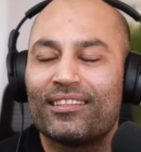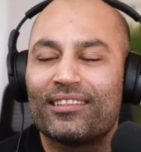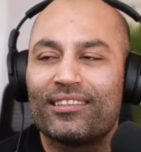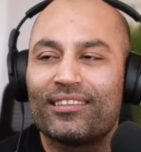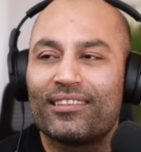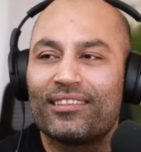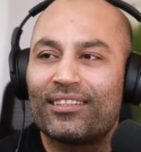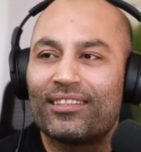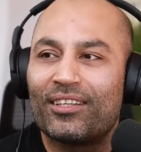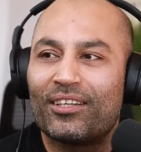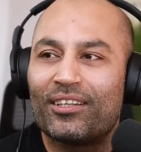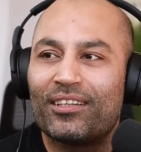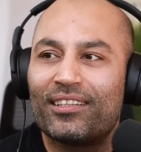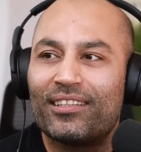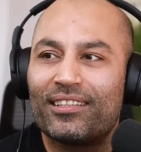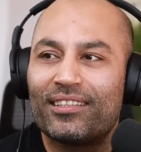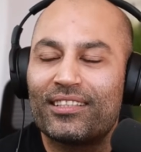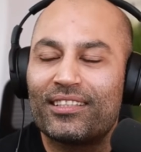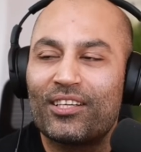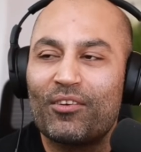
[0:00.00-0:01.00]

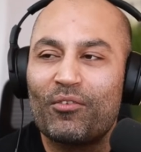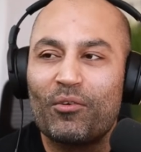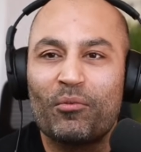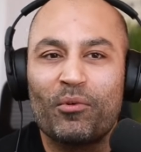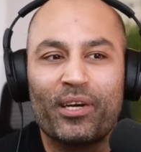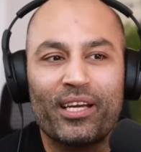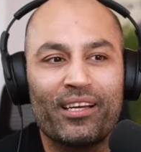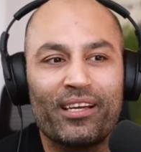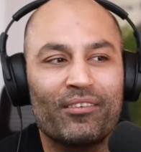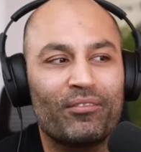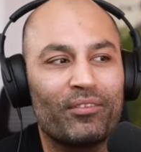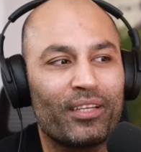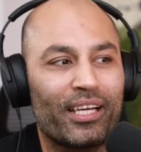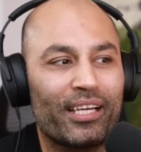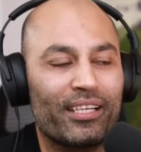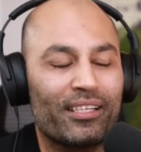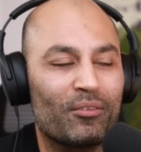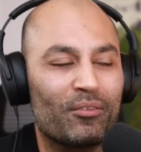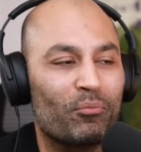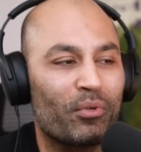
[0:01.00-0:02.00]
Oh, you have a way of
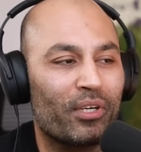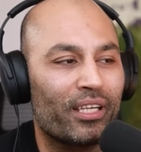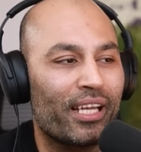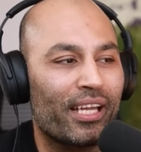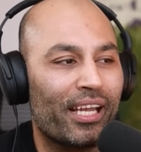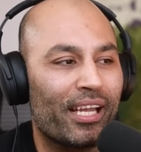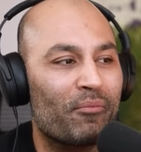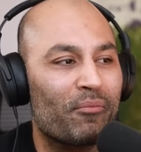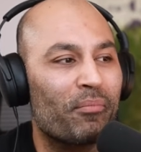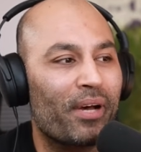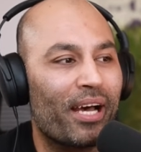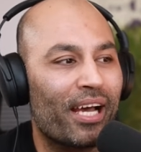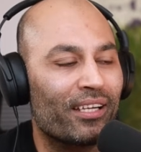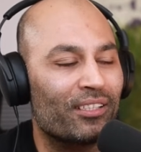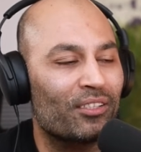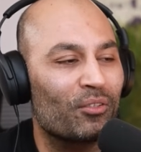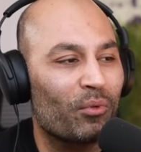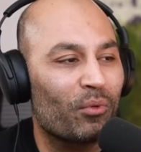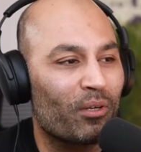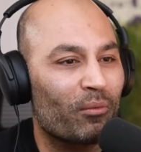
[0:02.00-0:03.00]
like bringing it back
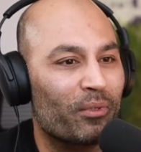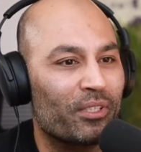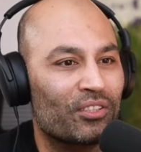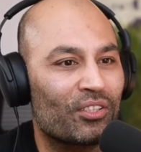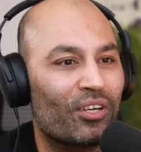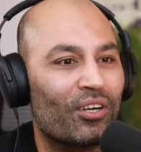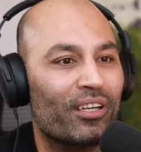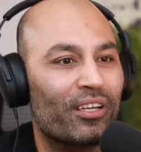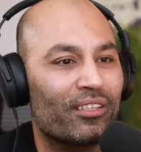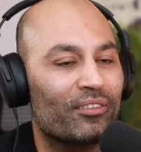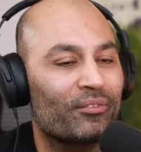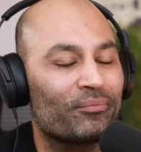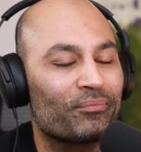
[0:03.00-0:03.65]
to where we started.